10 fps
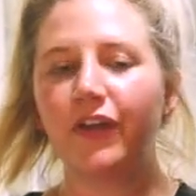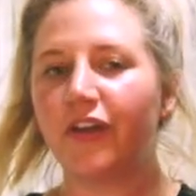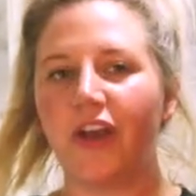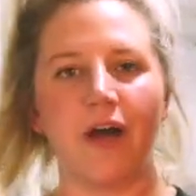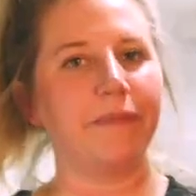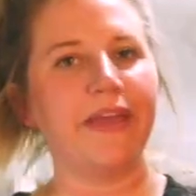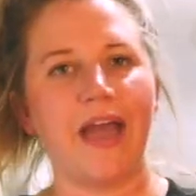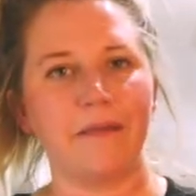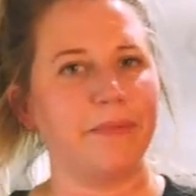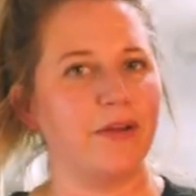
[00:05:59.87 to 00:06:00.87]
we could not be
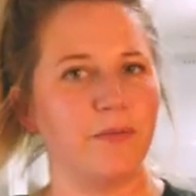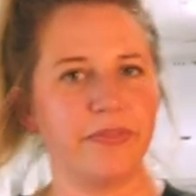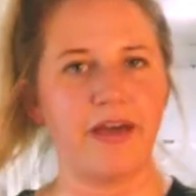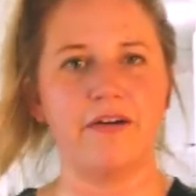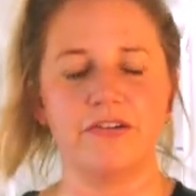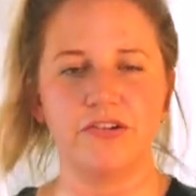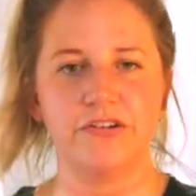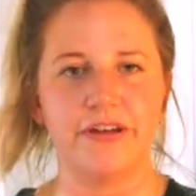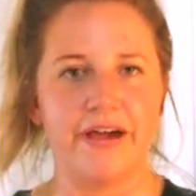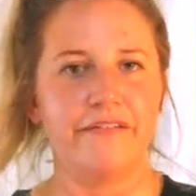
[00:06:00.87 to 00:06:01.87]
happier with how it
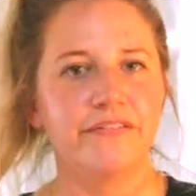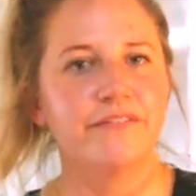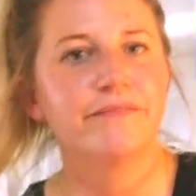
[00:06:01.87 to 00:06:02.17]
turned out.